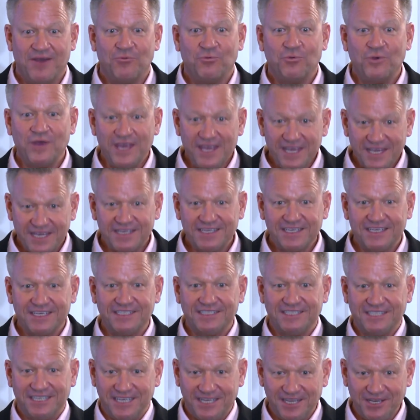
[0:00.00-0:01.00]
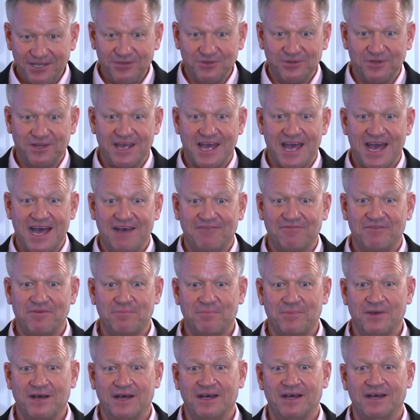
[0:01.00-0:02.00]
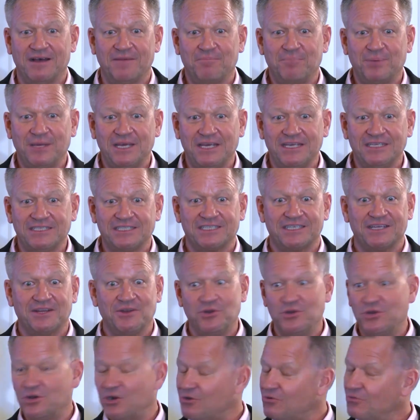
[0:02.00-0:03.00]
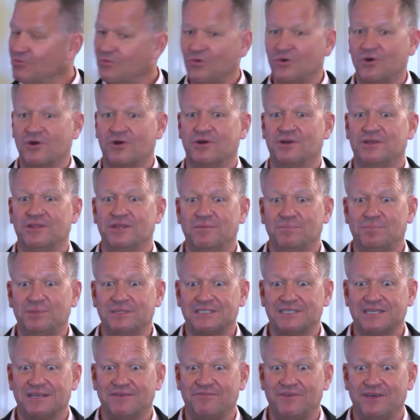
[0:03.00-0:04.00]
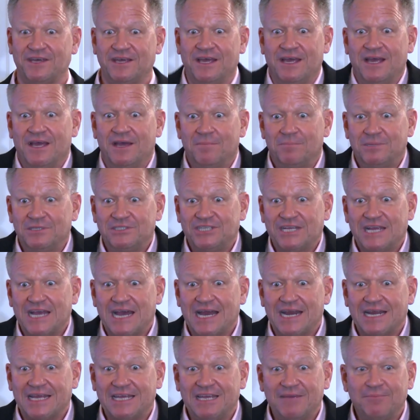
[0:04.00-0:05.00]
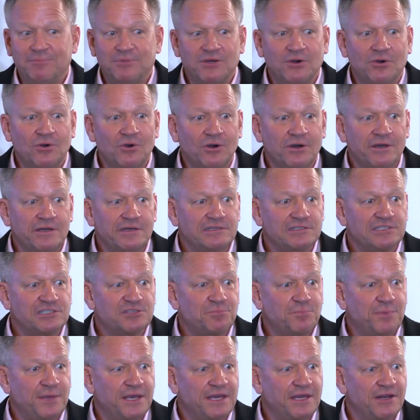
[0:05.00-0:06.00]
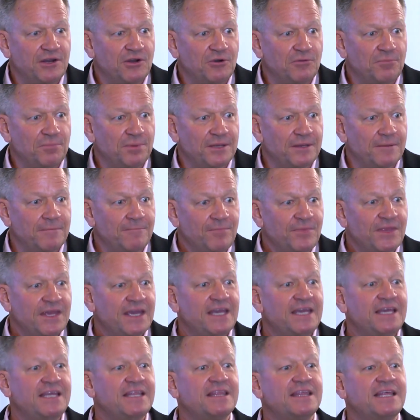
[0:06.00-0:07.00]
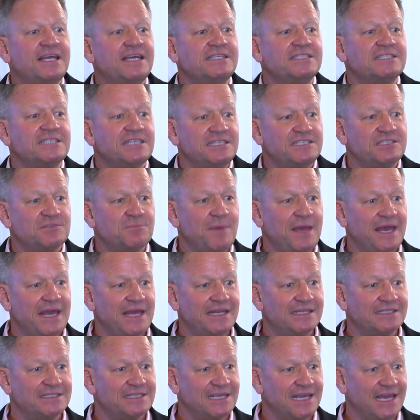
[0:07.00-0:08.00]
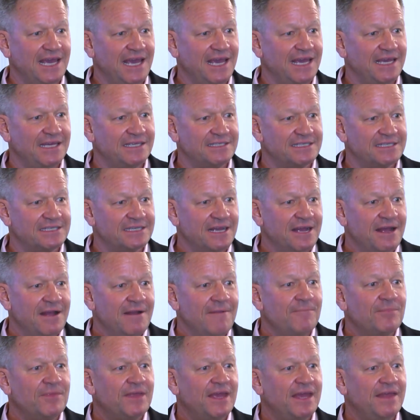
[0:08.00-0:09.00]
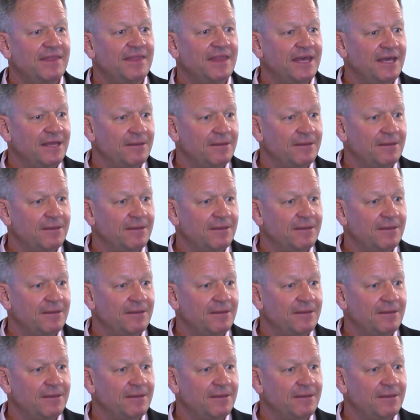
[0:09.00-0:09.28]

We can continue to have a, a peace, no war in the Pacific, but you got to keep the oil spigot open. He thinks he's made his case, and